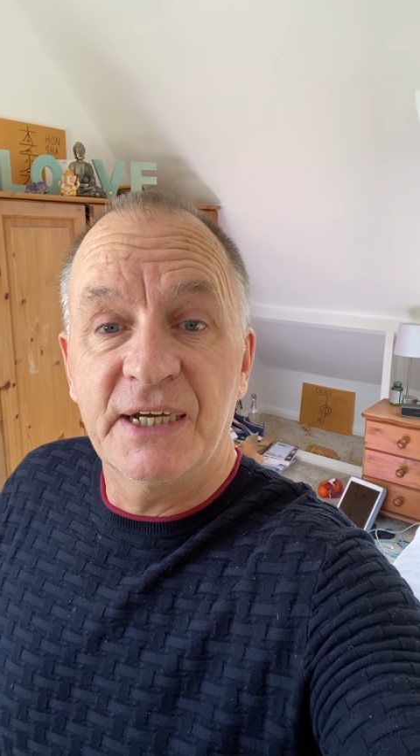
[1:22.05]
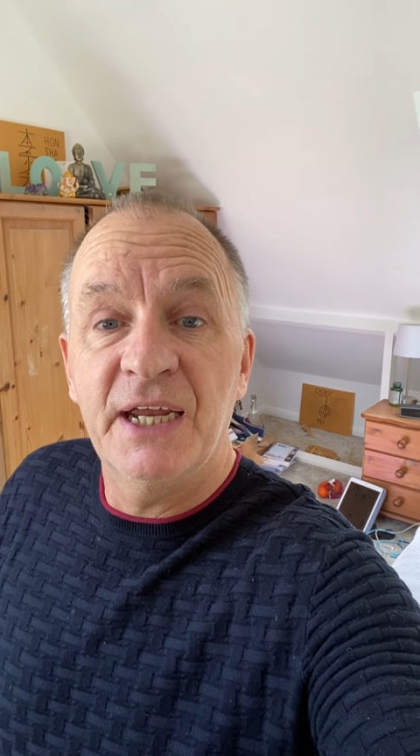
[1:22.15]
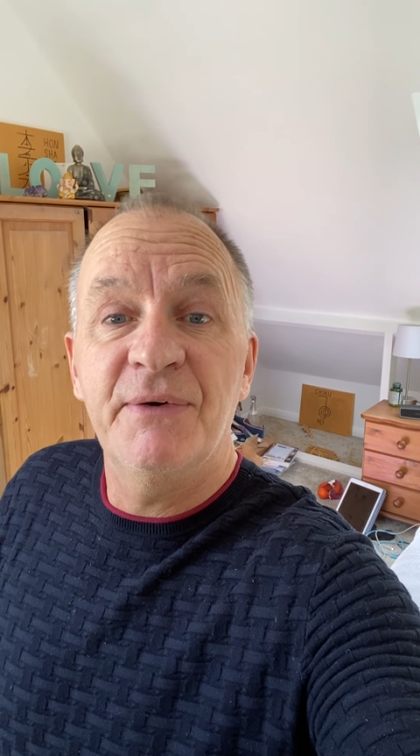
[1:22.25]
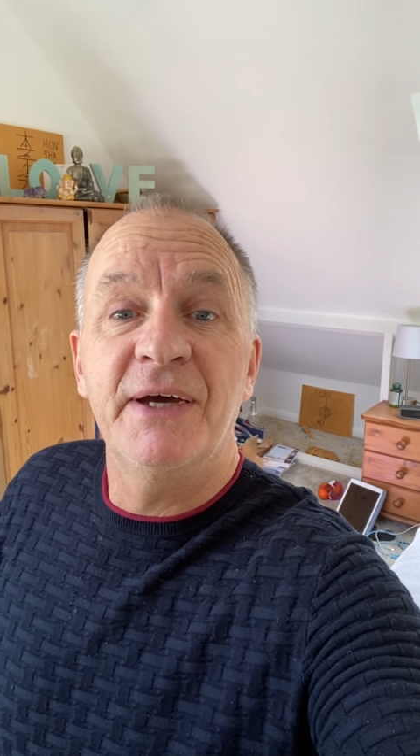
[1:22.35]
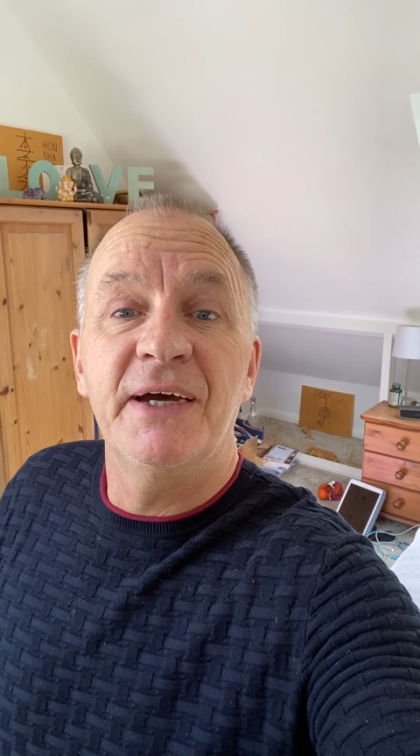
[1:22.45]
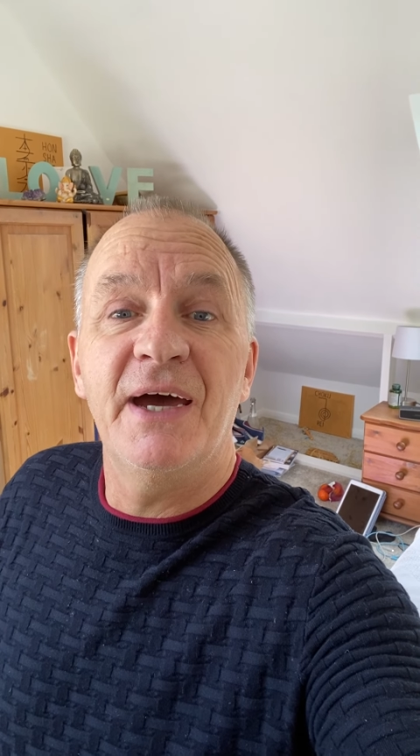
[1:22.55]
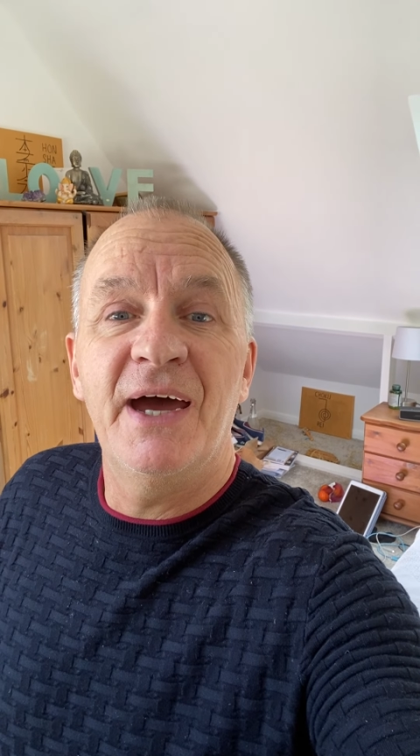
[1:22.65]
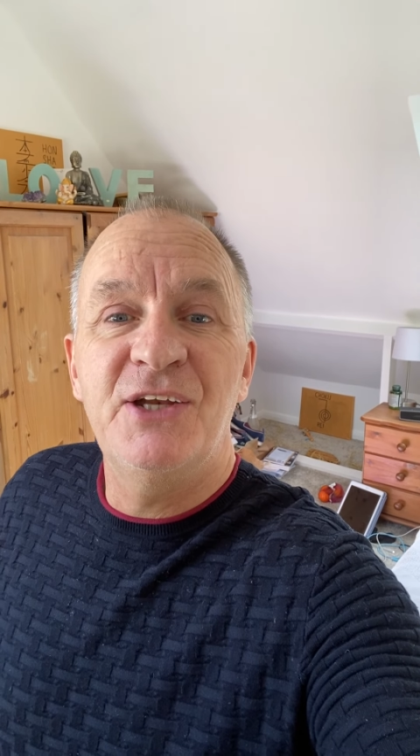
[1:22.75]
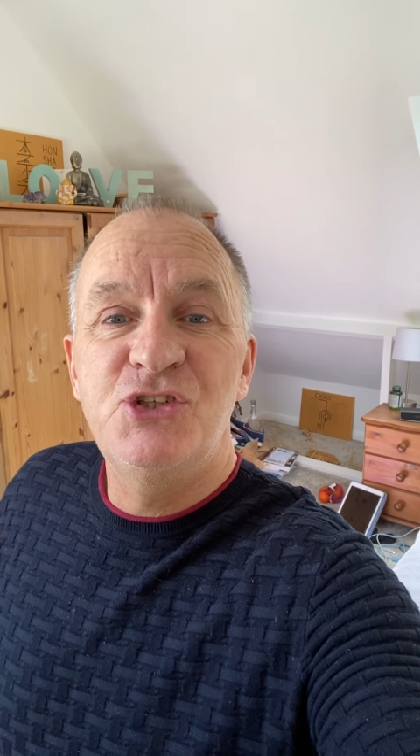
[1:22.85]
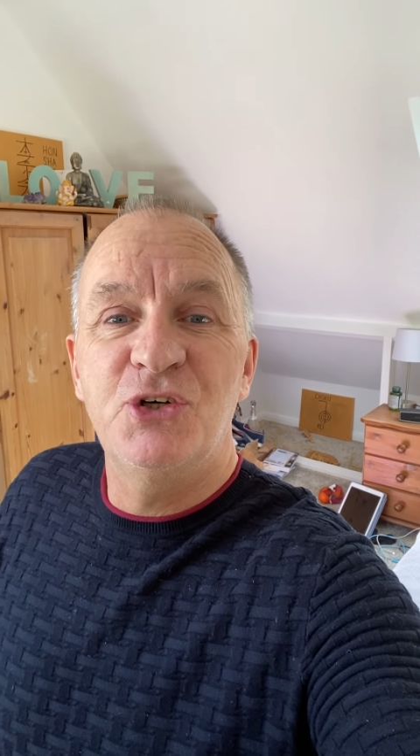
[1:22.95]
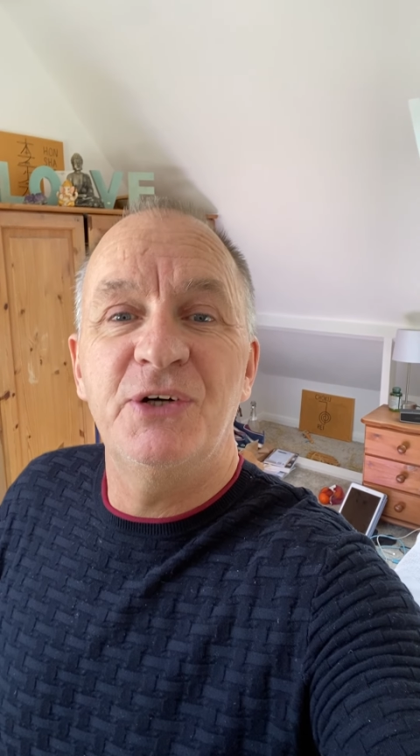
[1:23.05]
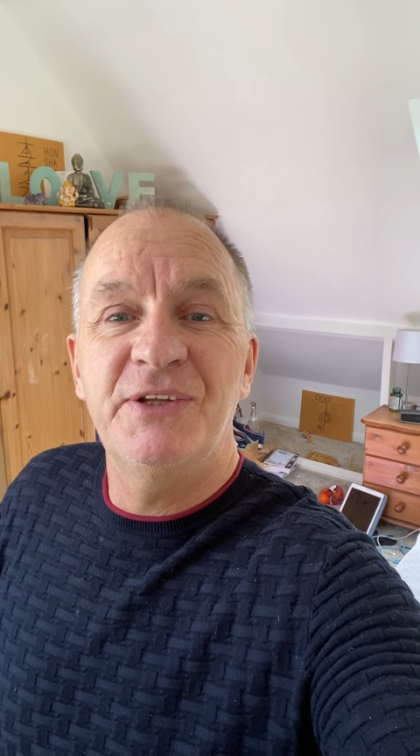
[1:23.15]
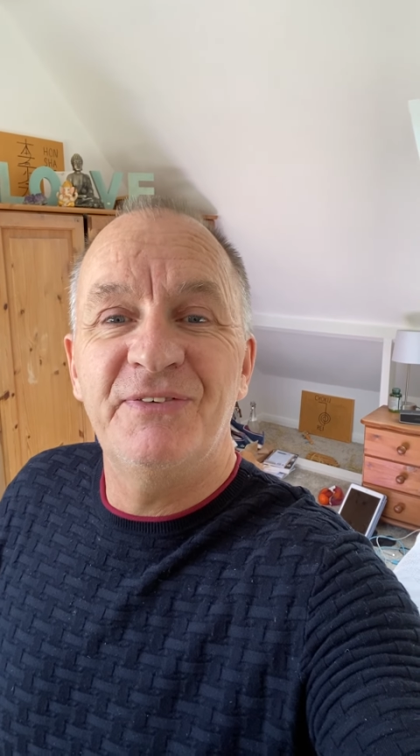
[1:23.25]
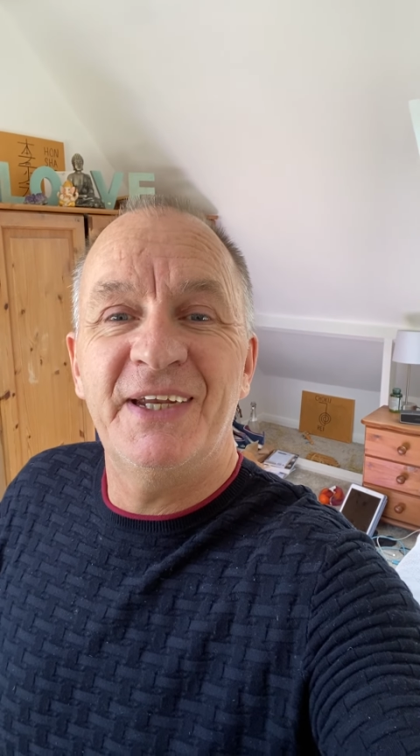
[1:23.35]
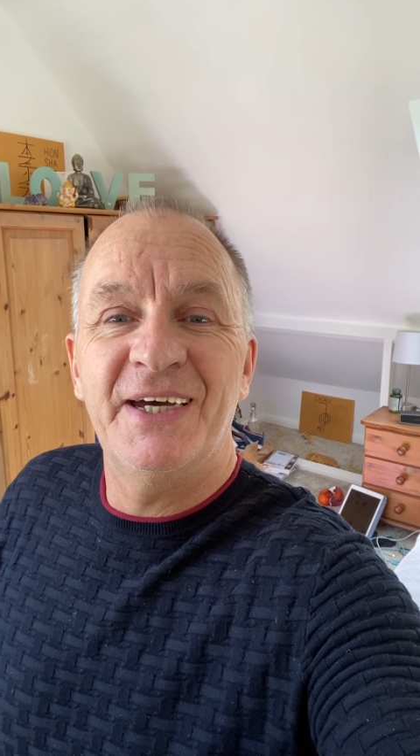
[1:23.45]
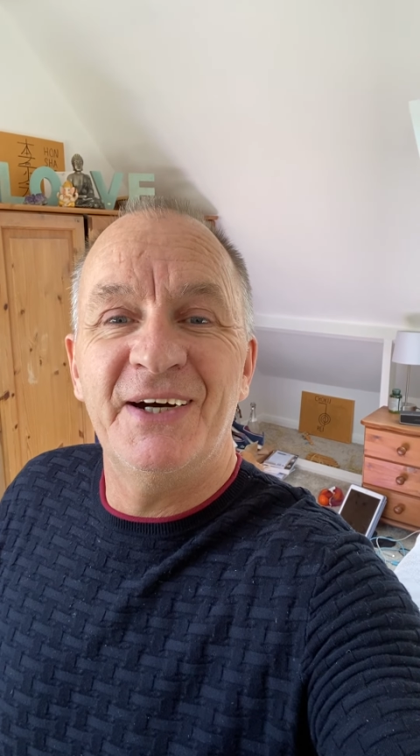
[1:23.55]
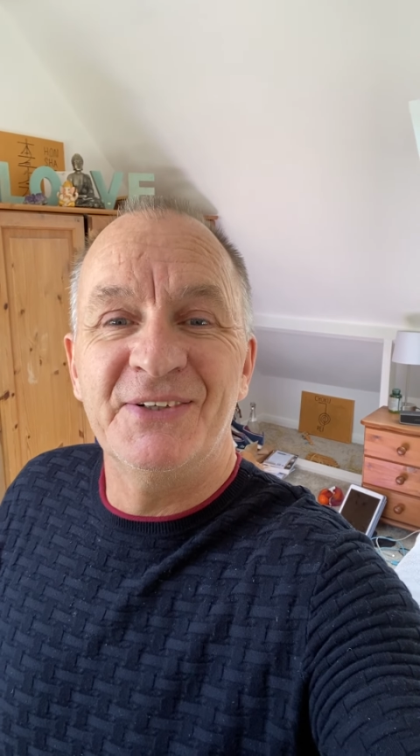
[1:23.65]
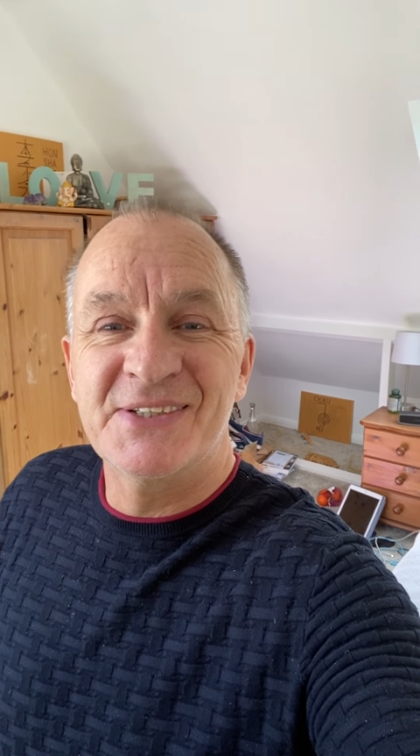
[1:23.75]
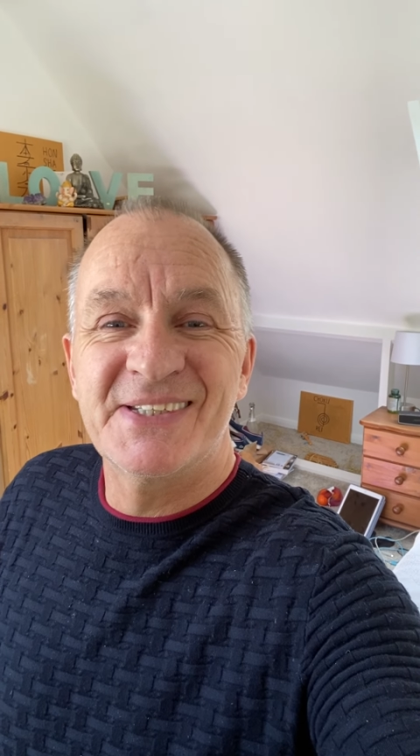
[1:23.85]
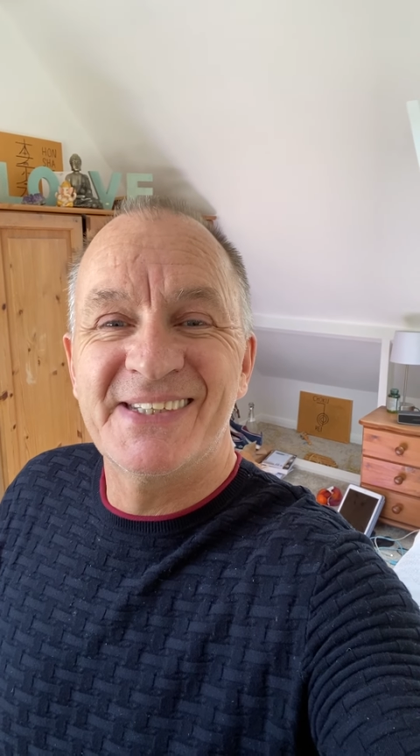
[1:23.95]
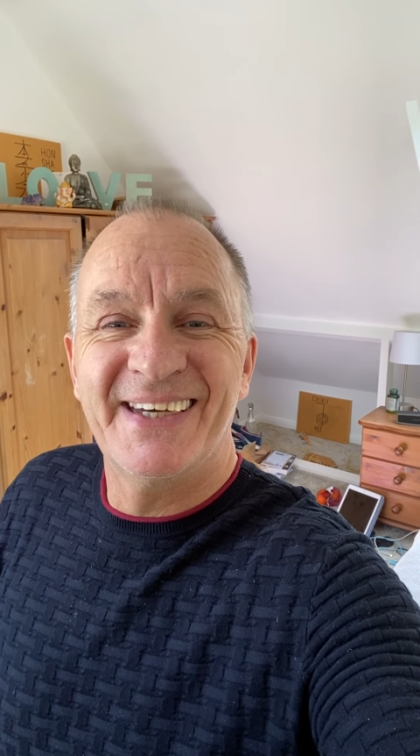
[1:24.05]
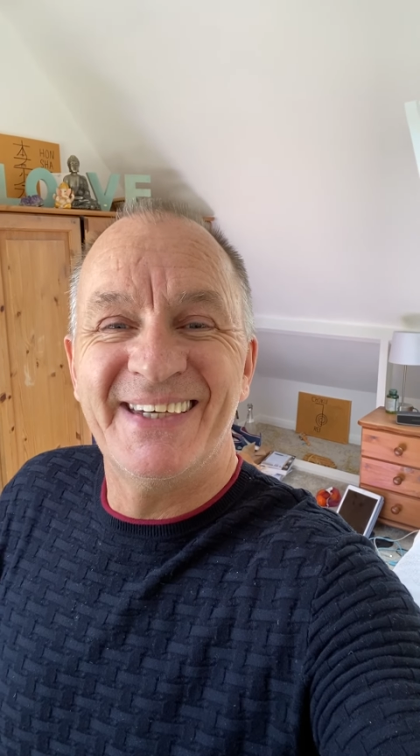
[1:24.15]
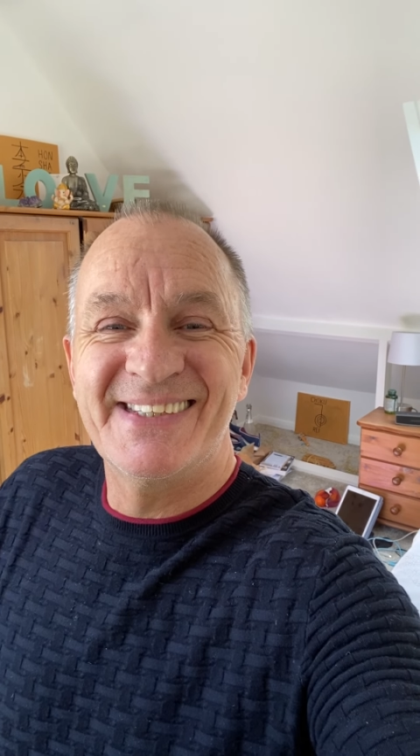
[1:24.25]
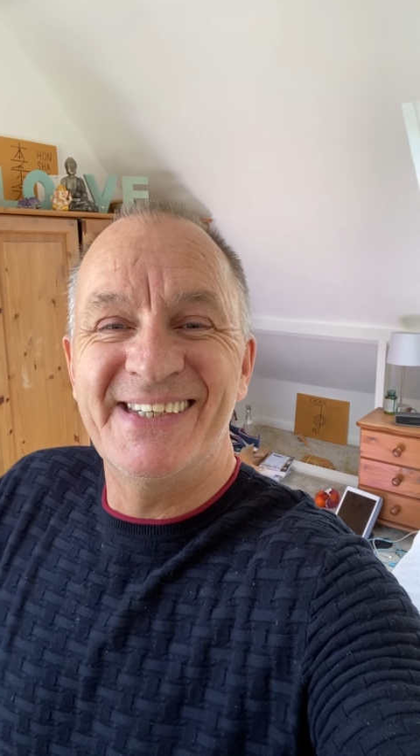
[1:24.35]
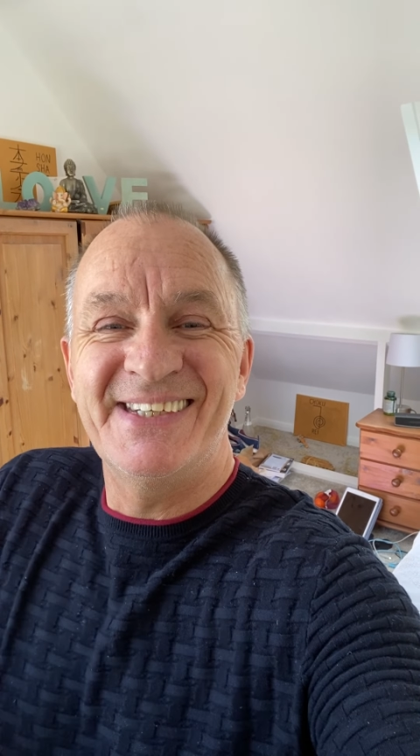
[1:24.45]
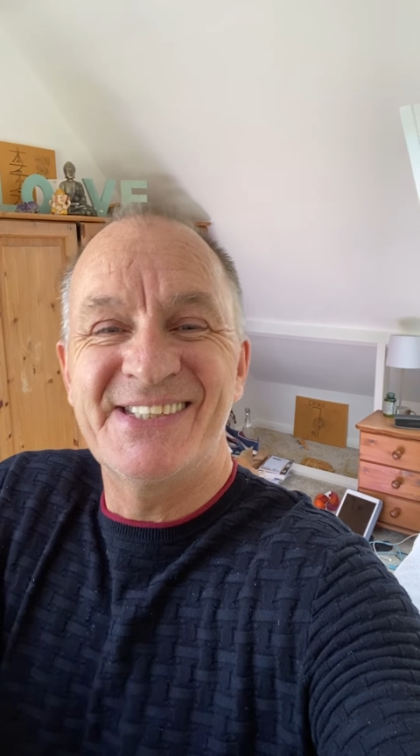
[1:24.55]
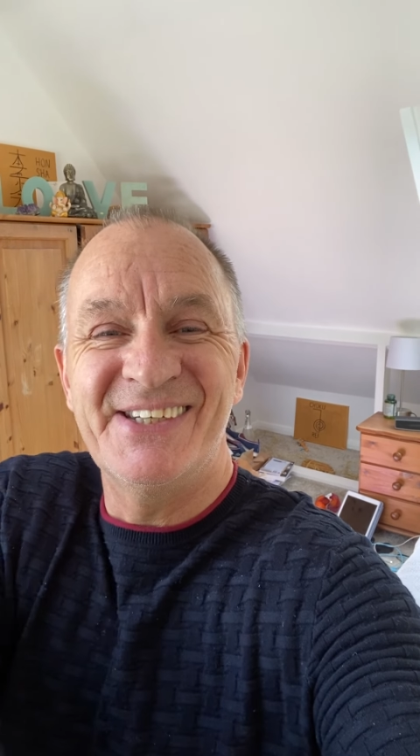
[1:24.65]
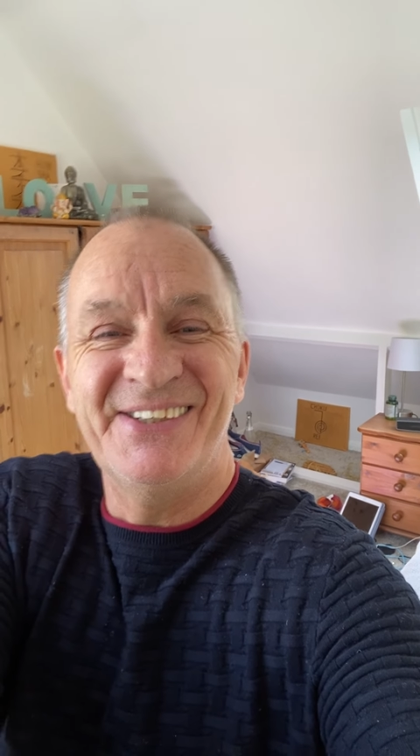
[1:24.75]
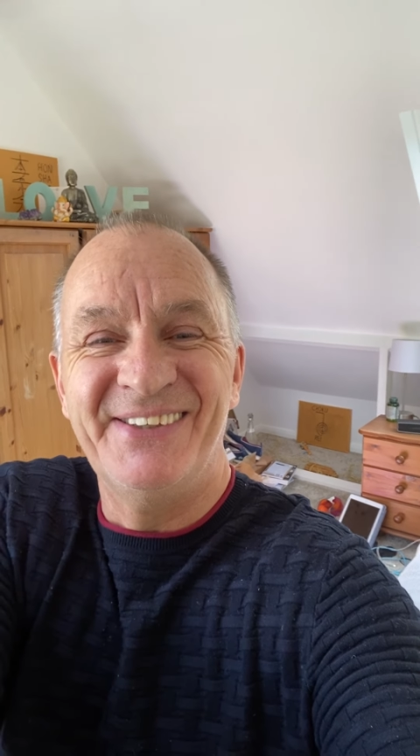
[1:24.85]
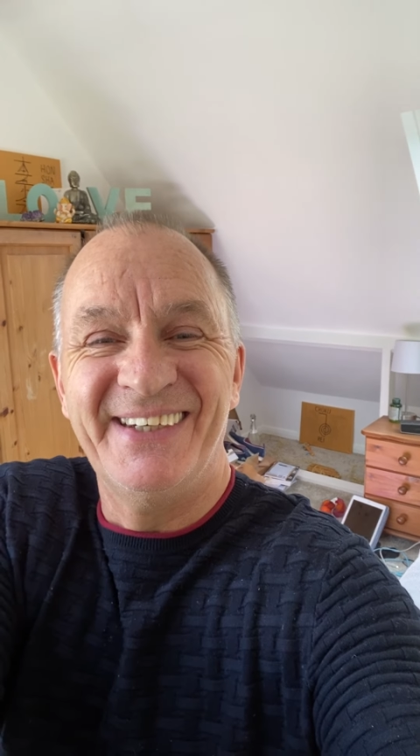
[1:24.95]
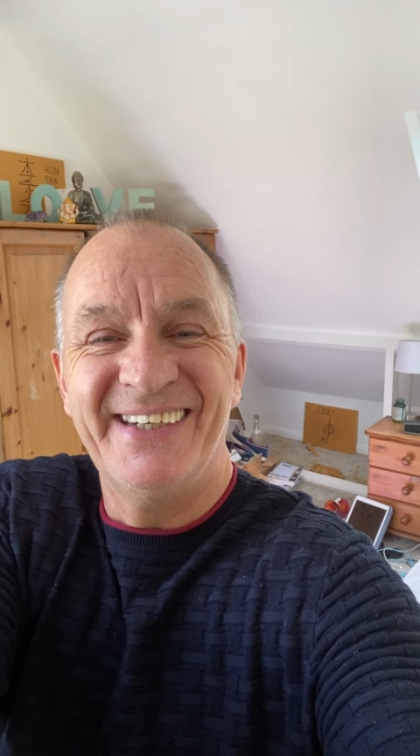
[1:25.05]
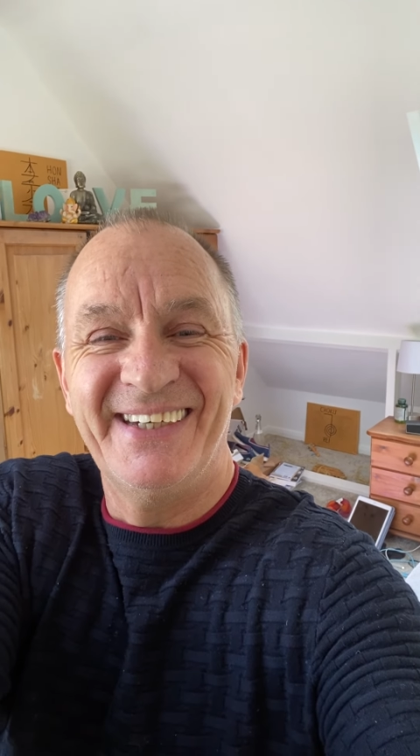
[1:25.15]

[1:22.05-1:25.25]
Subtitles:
Anyway, enjoy the videos. See you soon.